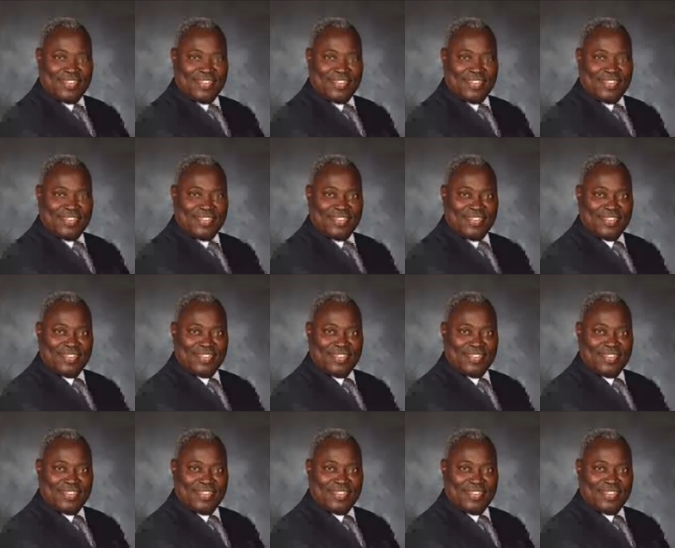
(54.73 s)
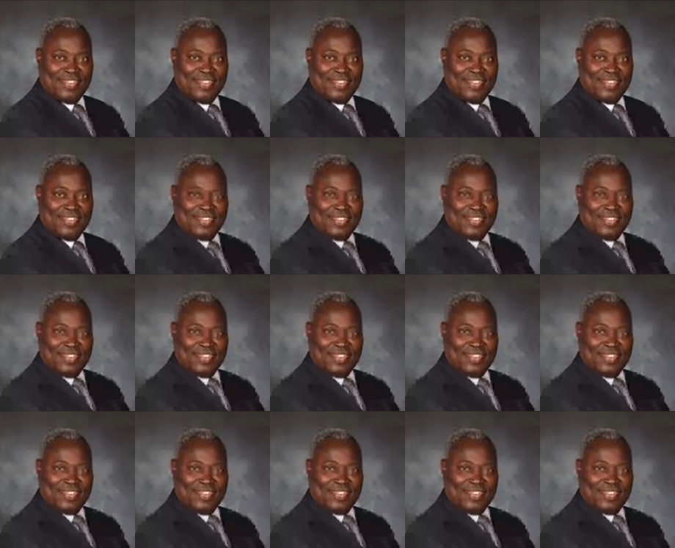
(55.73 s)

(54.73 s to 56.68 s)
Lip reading: (silence)